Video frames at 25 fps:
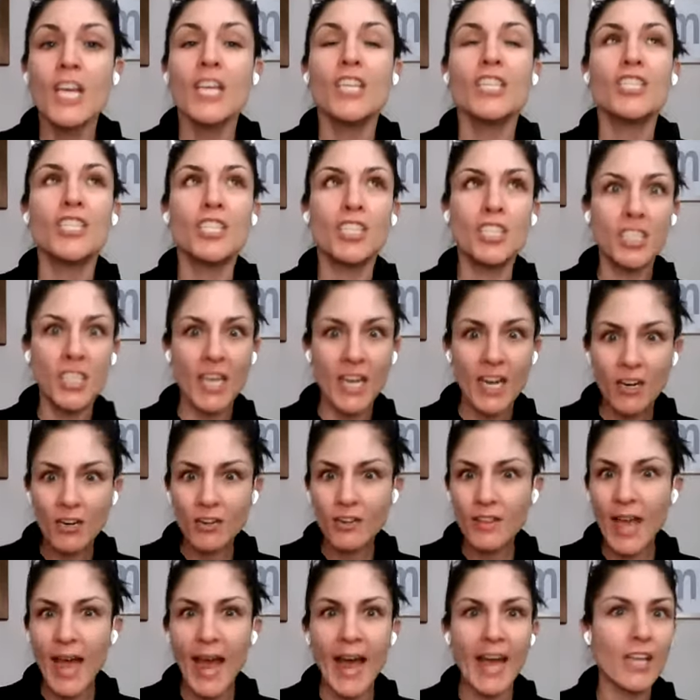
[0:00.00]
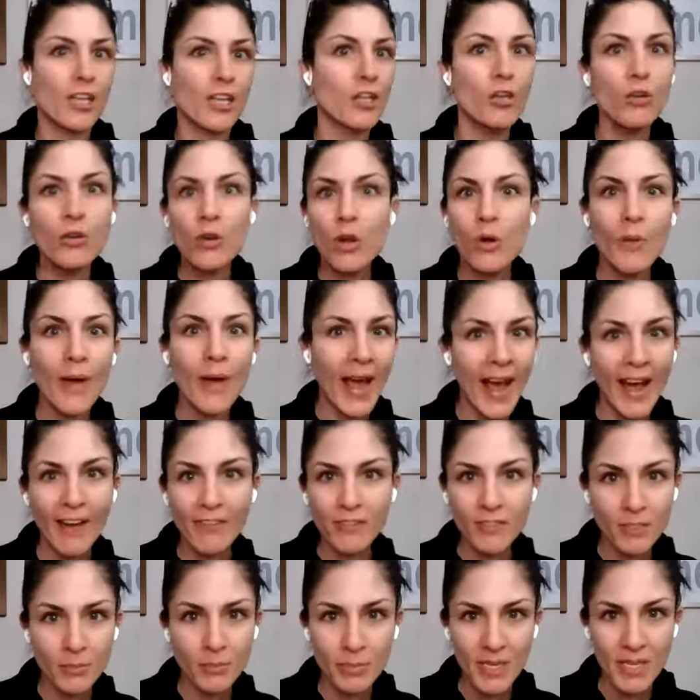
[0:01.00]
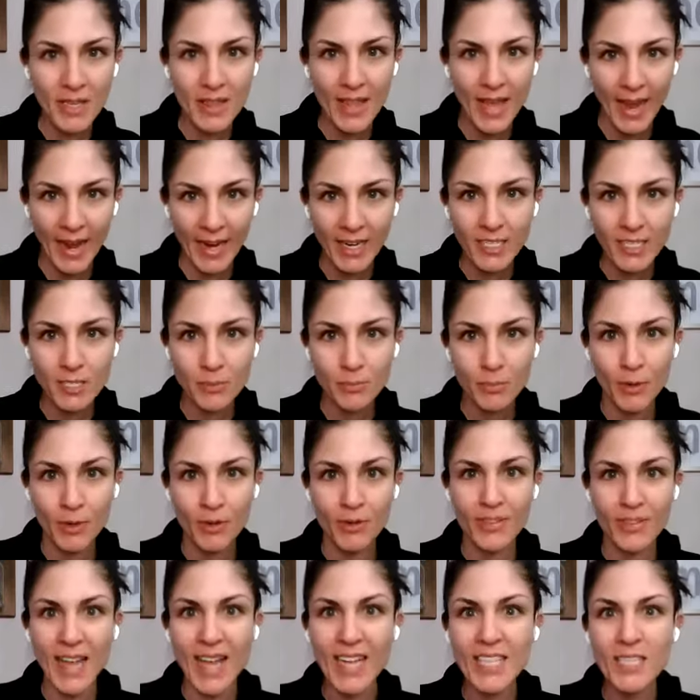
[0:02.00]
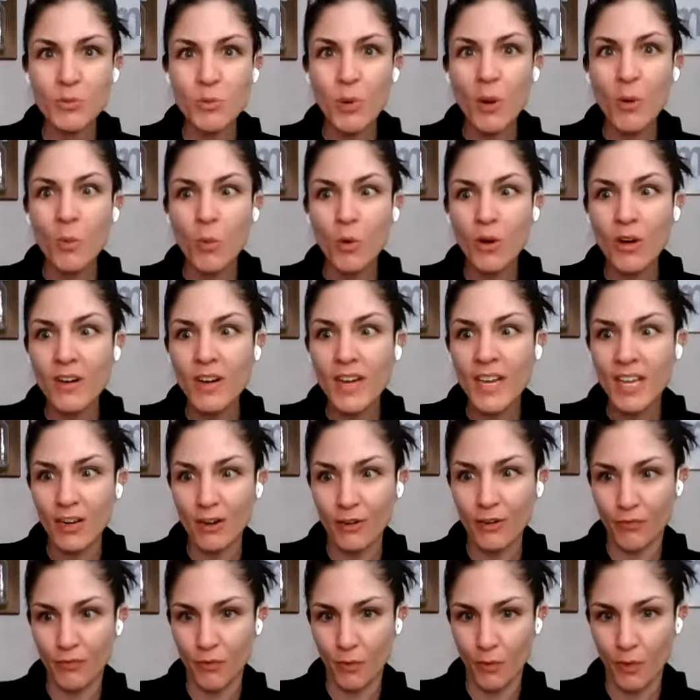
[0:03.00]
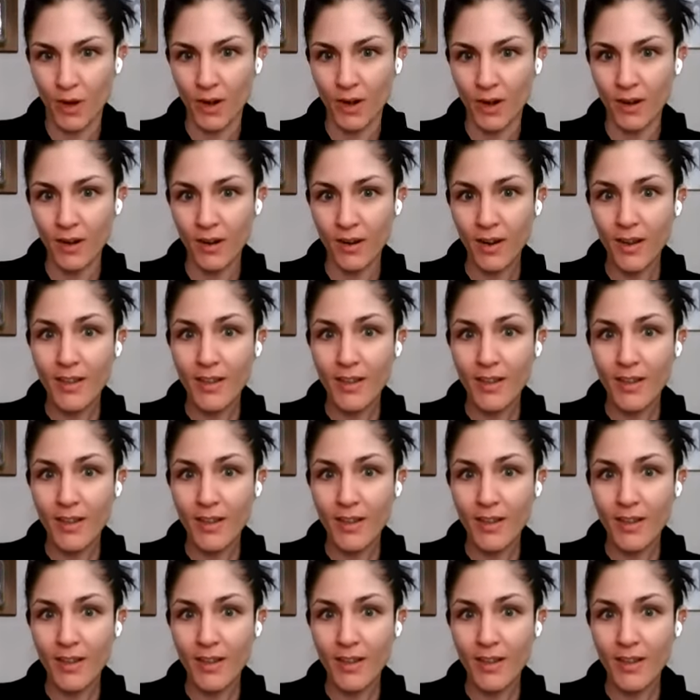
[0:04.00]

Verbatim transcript: Share that. You don't have to be the expert. That's what we're here for.